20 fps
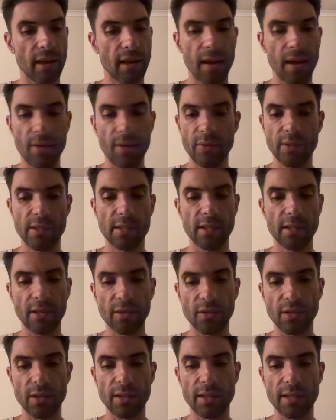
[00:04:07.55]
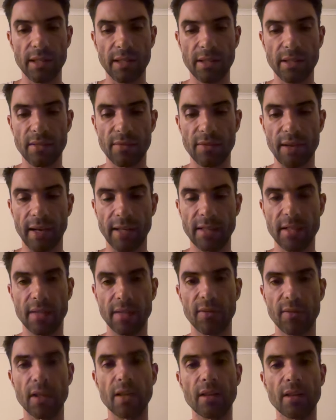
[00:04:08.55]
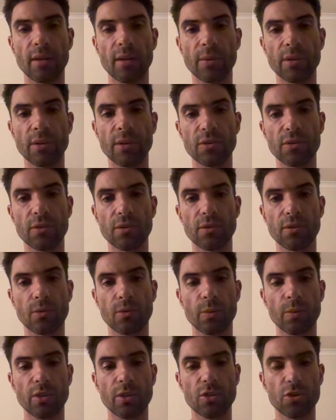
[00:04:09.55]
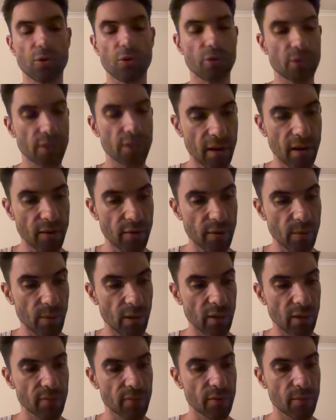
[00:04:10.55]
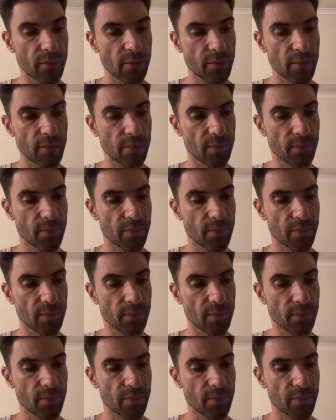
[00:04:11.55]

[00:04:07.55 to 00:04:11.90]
every single addictive activity that we do. We choose every one of them.